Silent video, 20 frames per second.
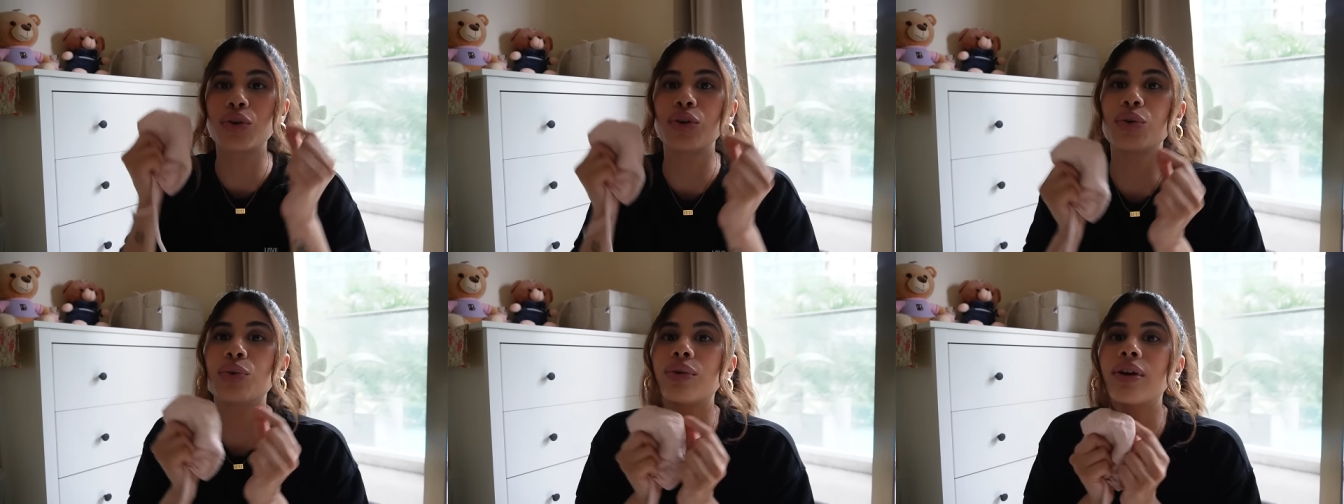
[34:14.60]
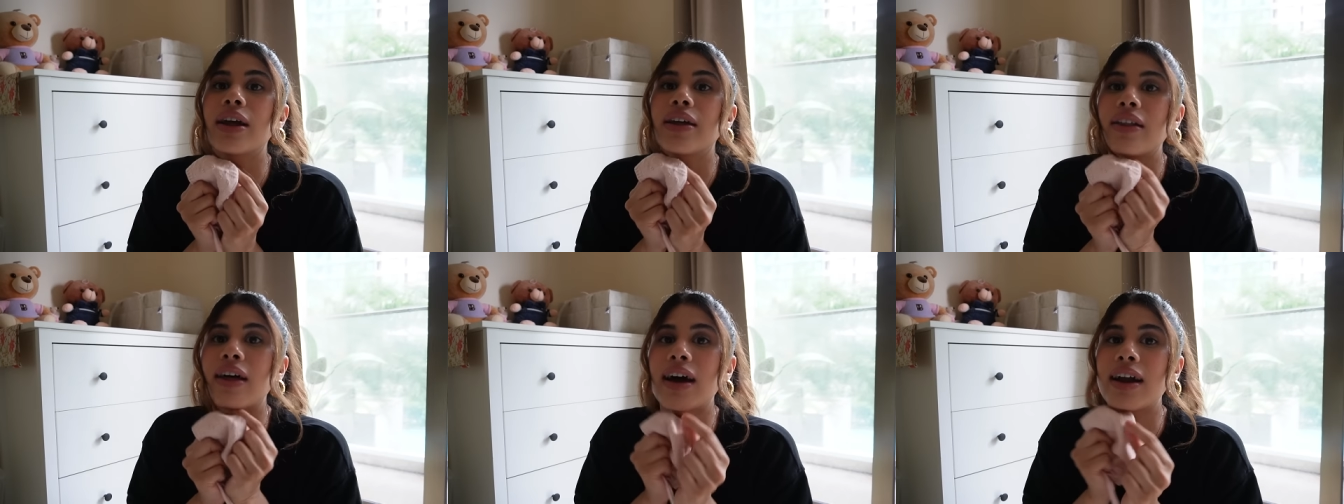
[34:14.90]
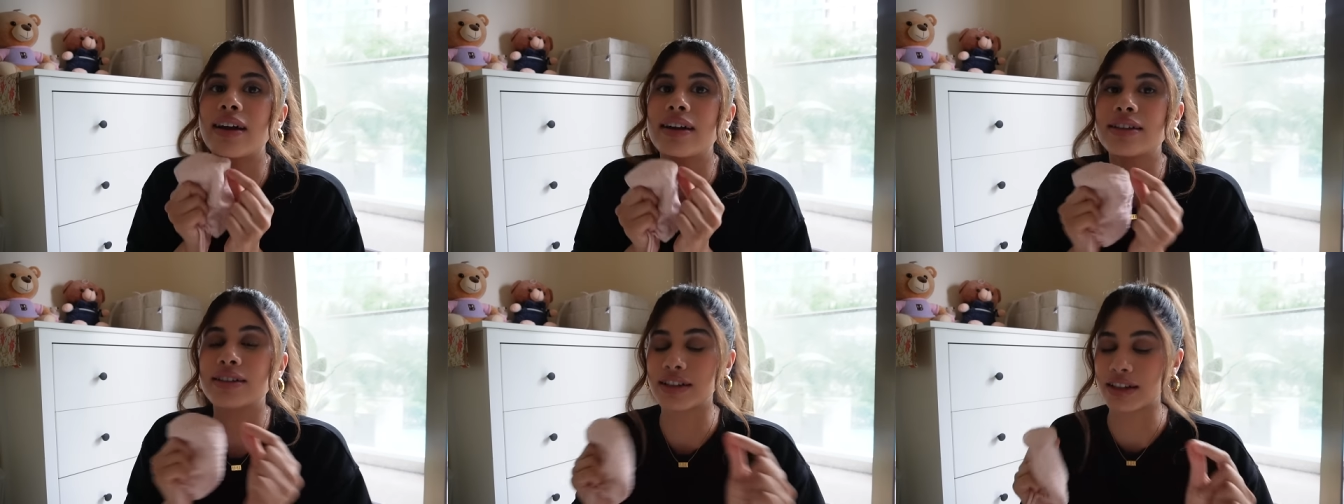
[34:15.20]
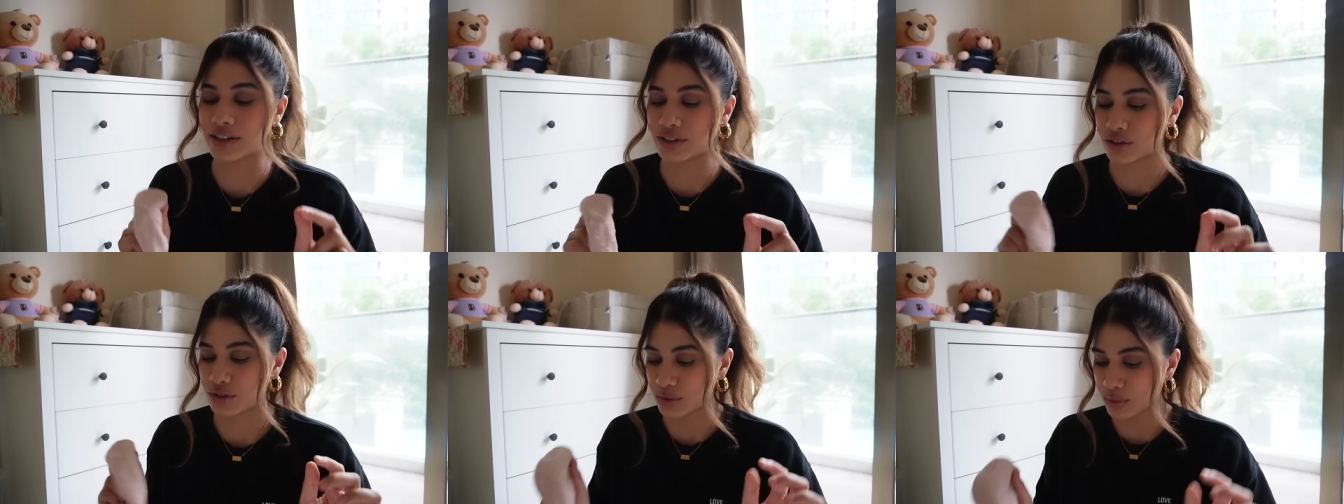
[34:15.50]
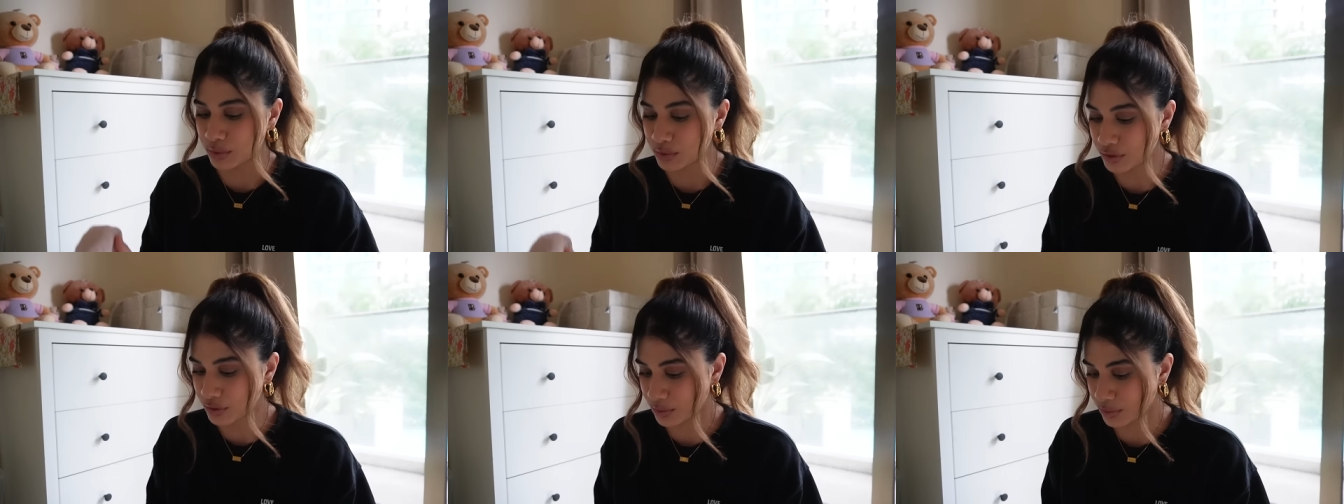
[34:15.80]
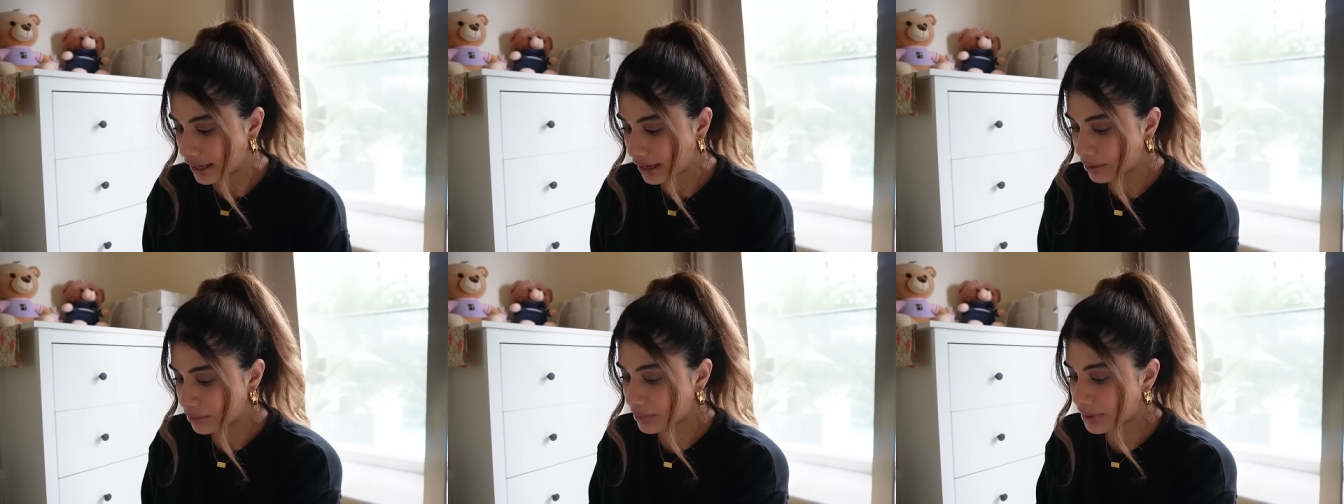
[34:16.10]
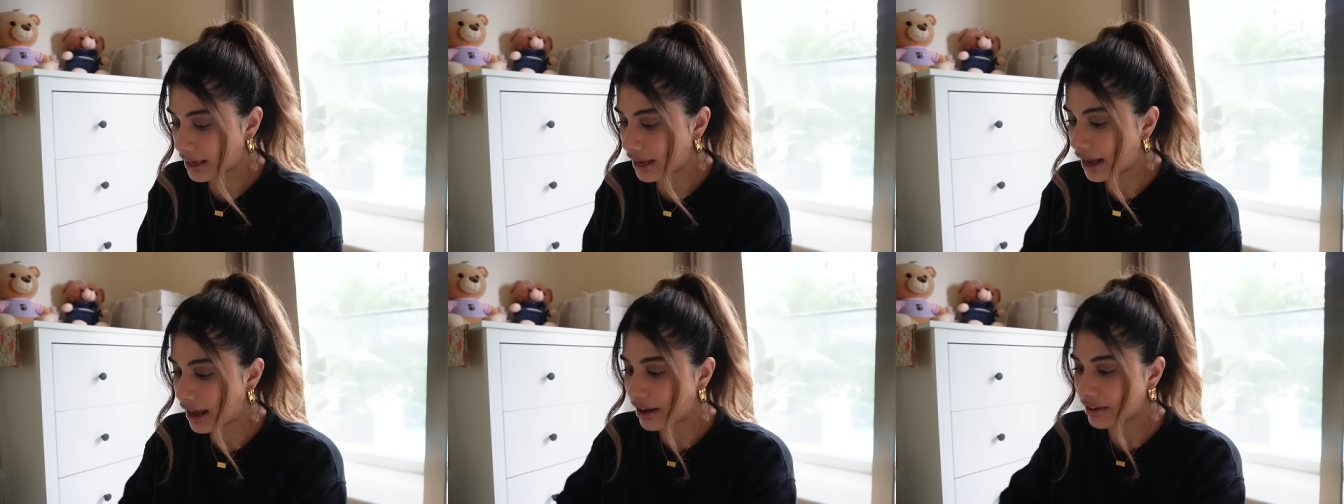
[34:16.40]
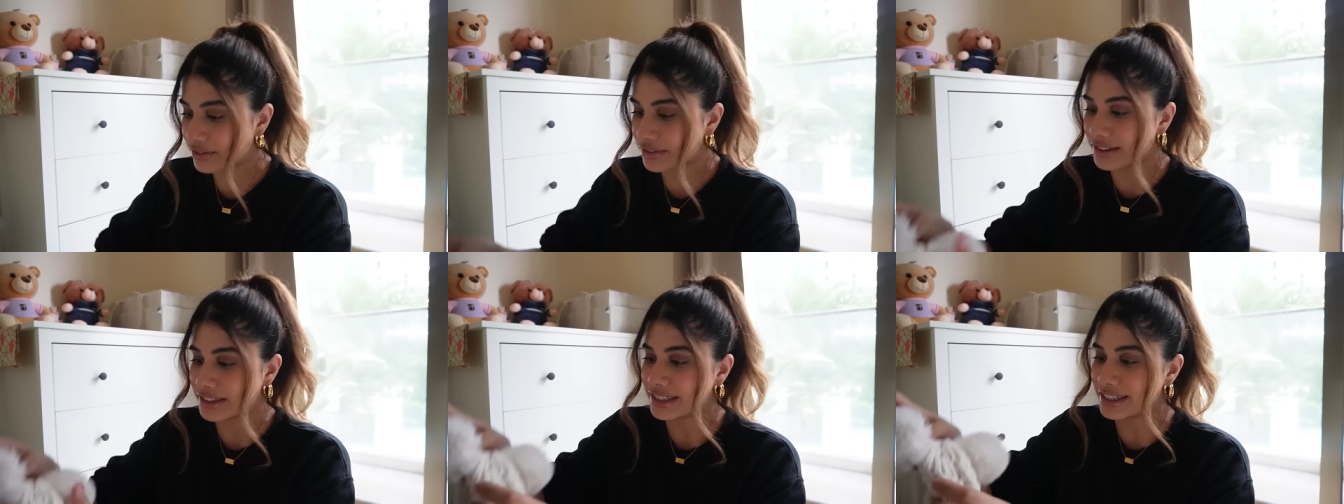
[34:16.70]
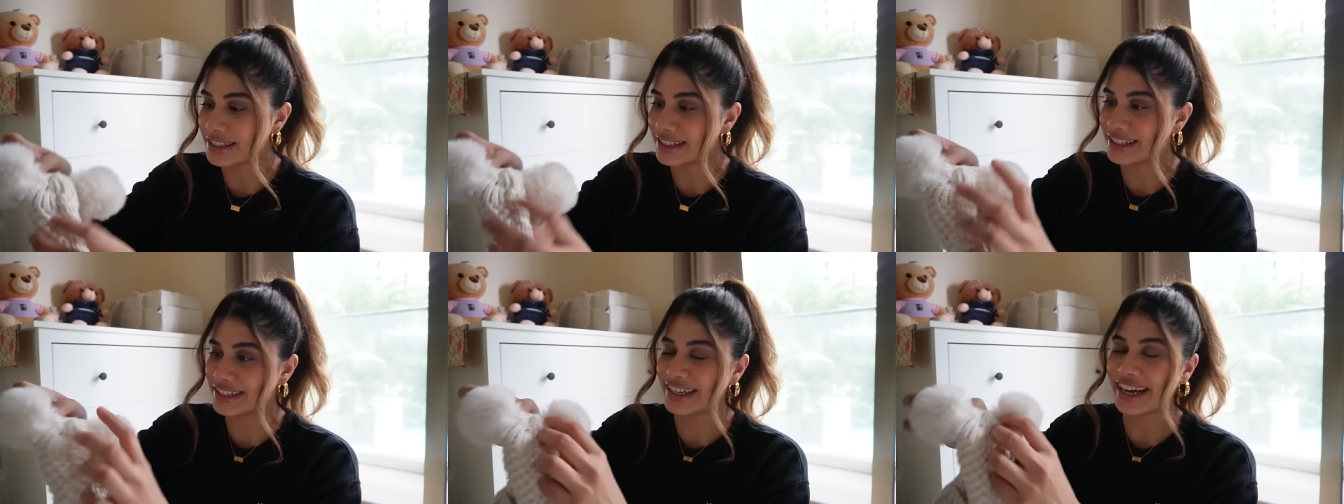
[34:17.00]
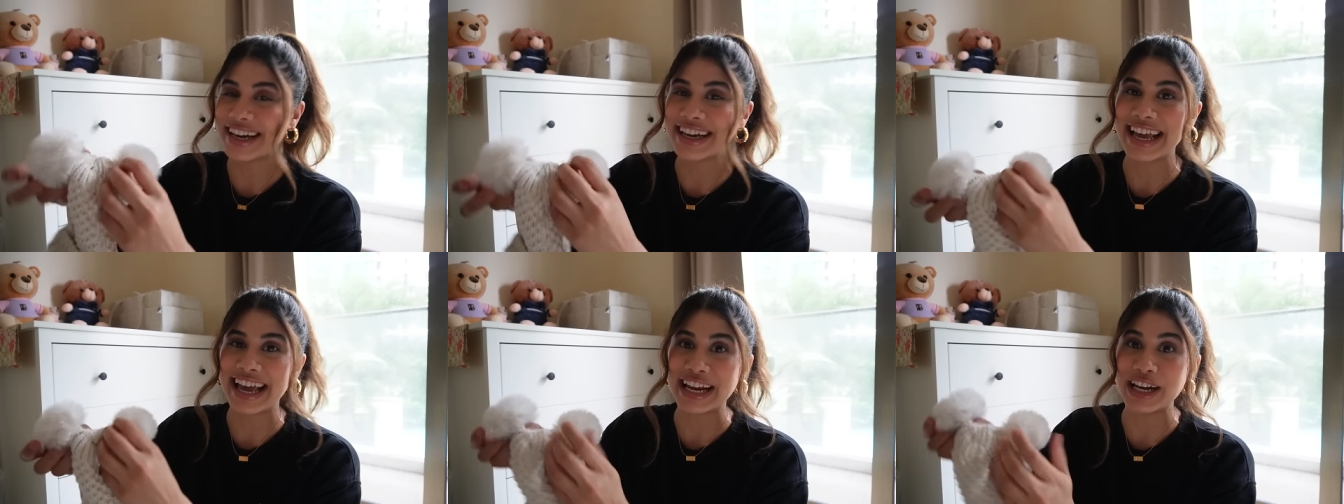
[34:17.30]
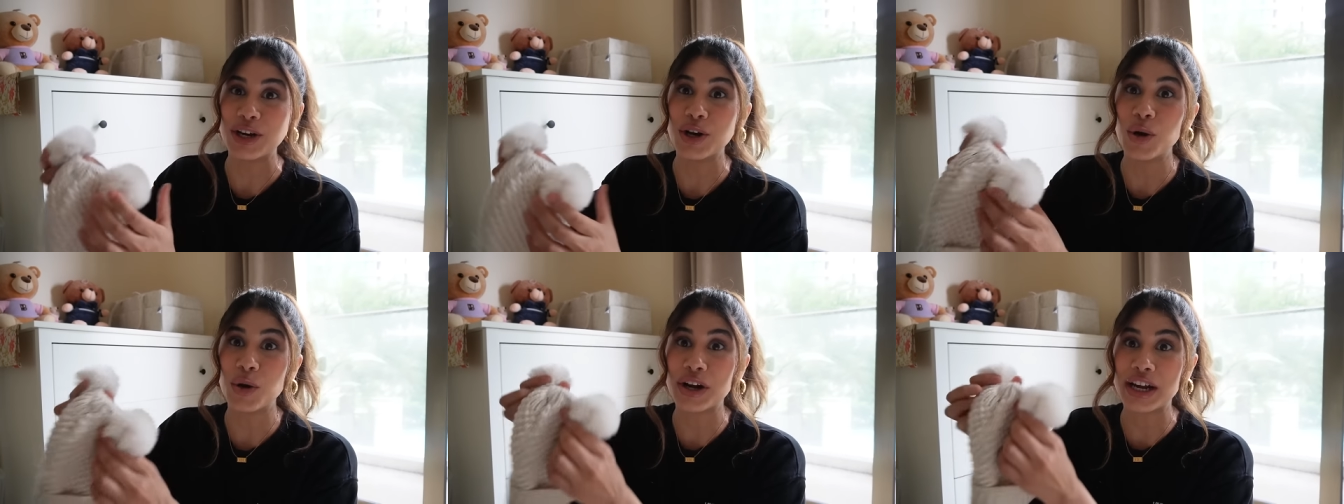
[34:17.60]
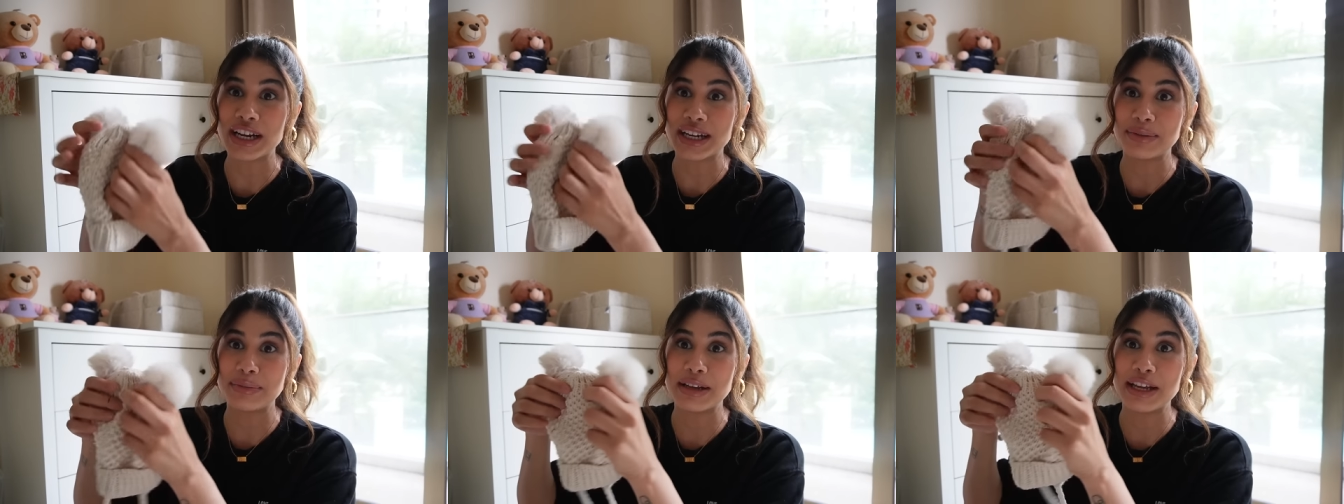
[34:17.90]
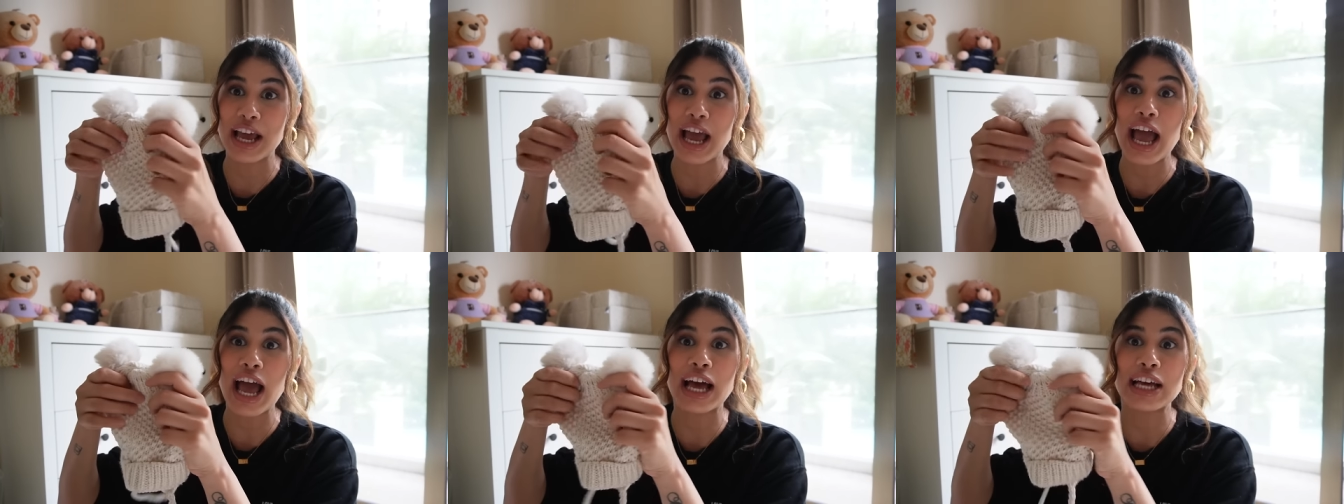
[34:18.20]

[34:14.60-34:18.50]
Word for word: cute like that it's like so cute then we have this again look at me